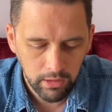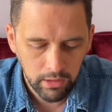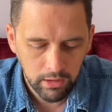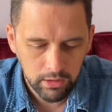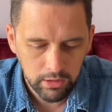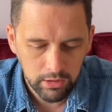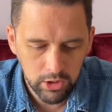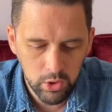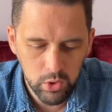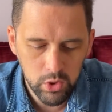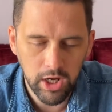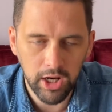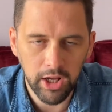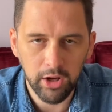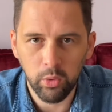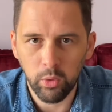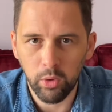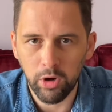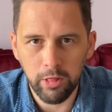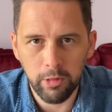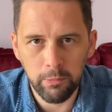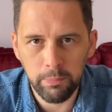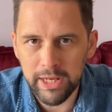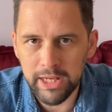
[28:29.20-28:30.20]
Usually I call
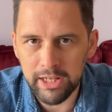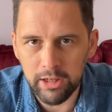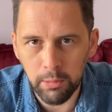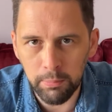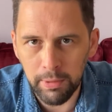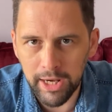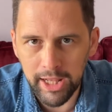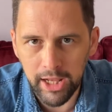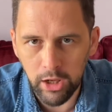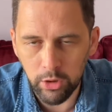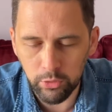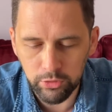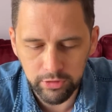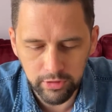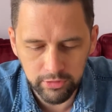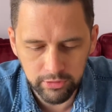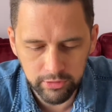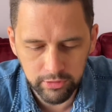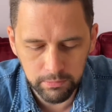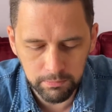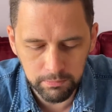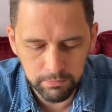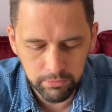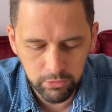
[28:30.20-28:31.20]
it the PAAO
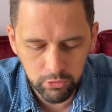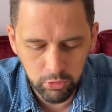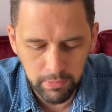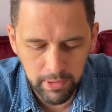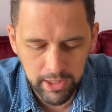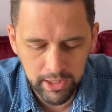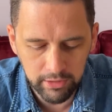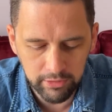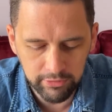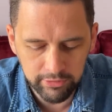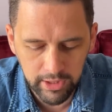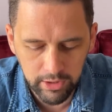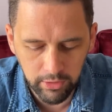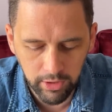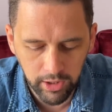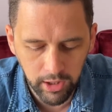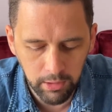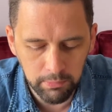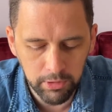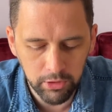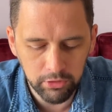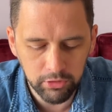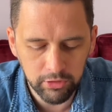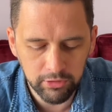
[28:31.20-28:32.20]
system to make it sound like I'm
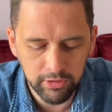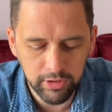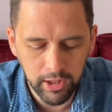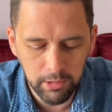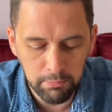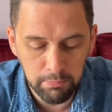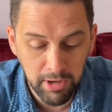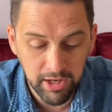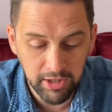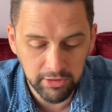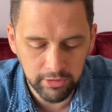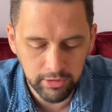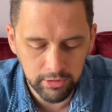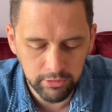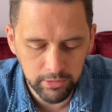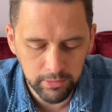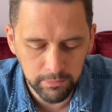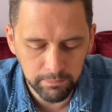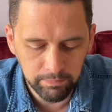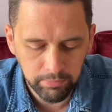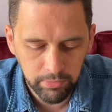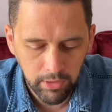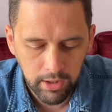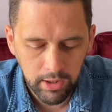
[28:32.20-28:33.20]
not just saying my system,
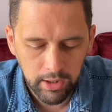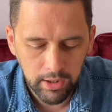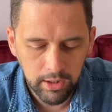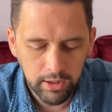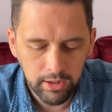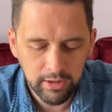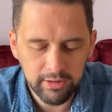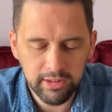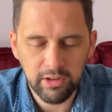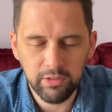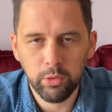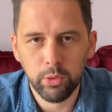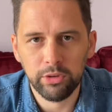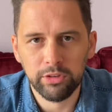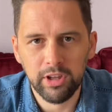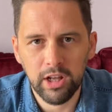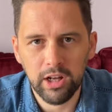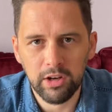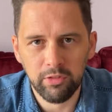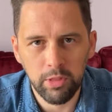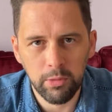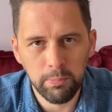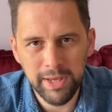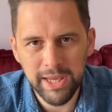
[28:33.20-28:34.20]
because everyone's heard
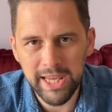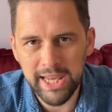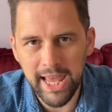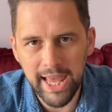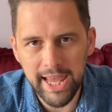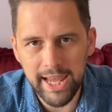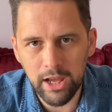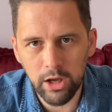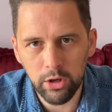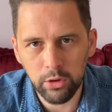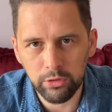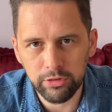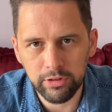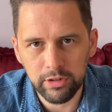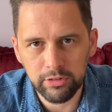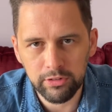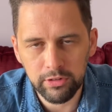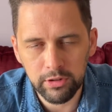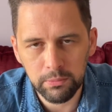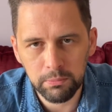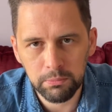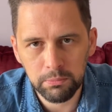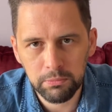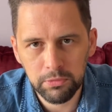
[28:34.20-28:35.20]
of the PAO
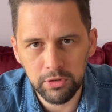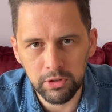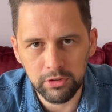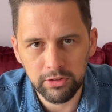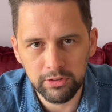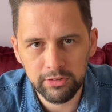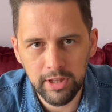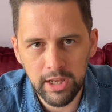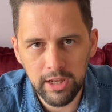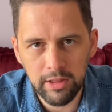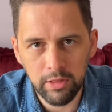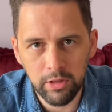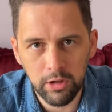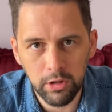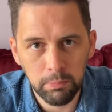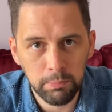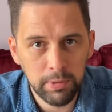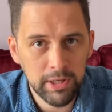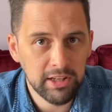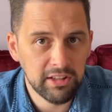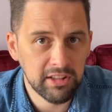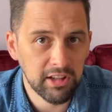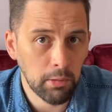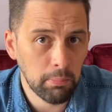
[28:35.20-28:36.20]
system, so to say the
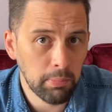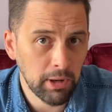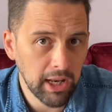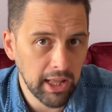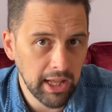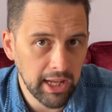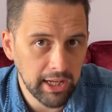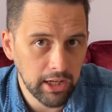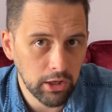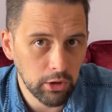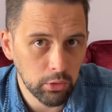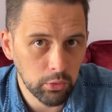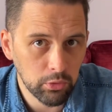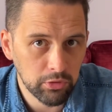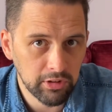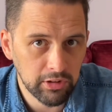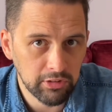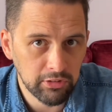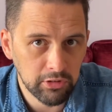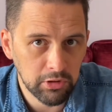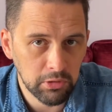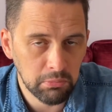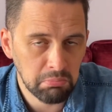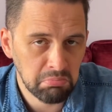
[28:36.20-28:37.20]
PAAO
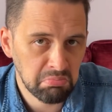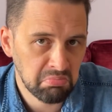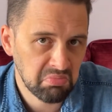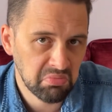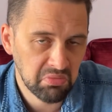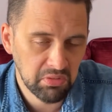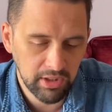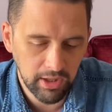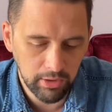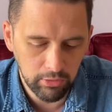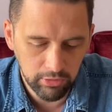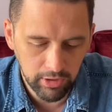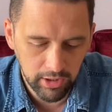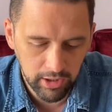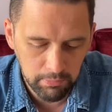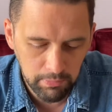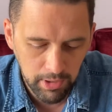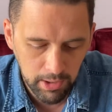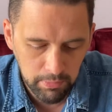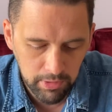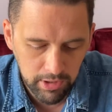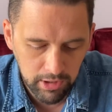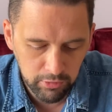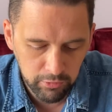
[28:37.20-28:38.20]
system sounds like it
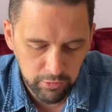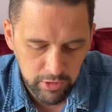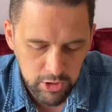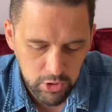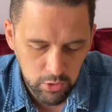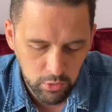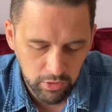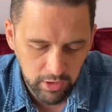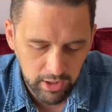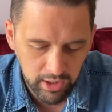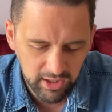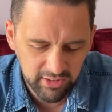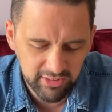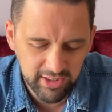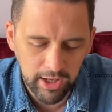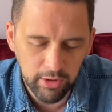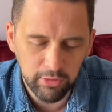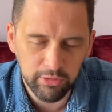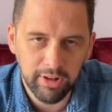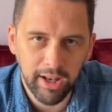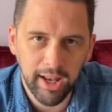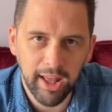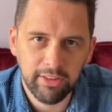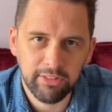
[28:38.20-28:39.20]
might be an official thing. It
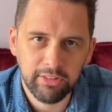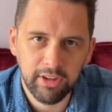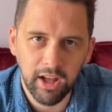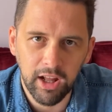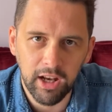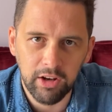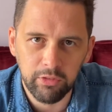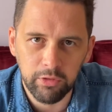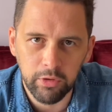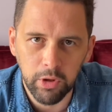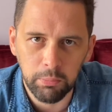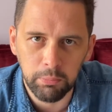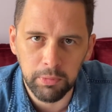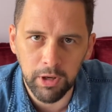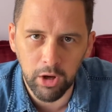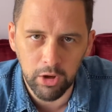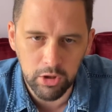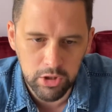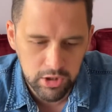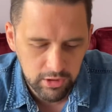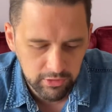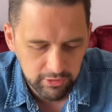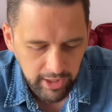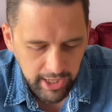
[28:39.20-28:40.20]
sounds less kind of
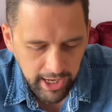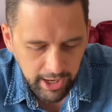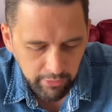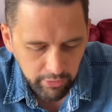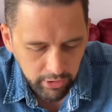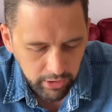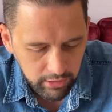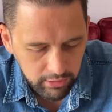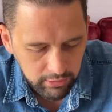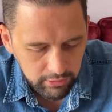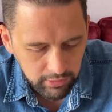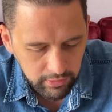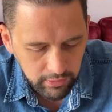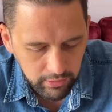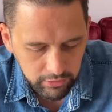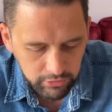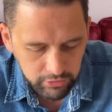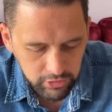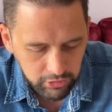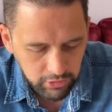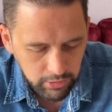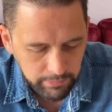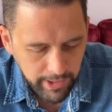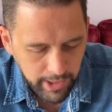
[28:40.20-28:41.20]
obnoxious and arrogant and it's
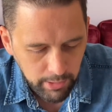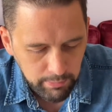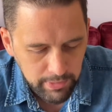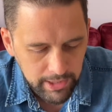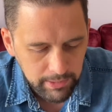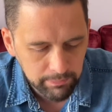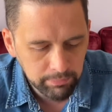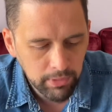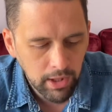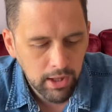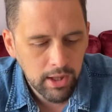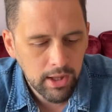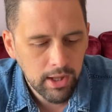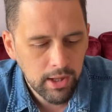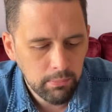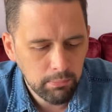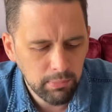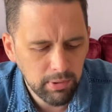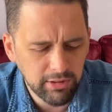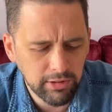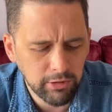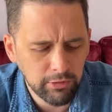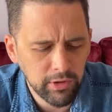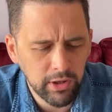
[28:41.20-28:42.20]
just about me,
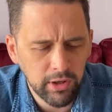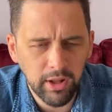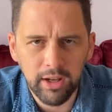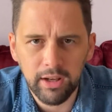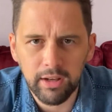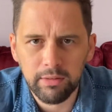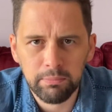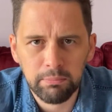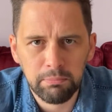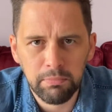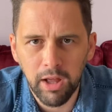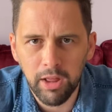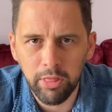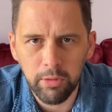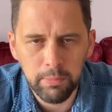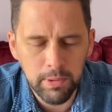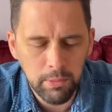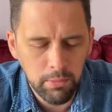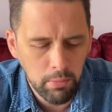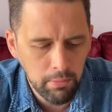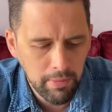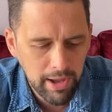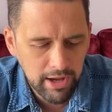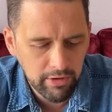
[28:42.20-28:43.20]
because I feel like other
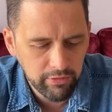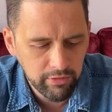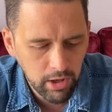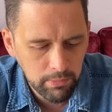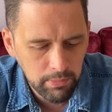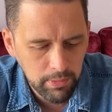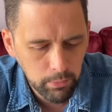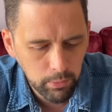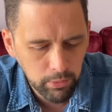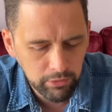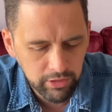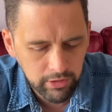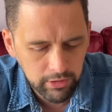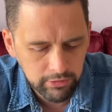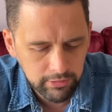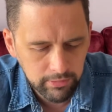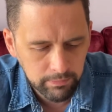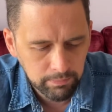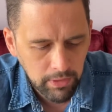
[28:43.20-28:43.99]
people may have come up with this.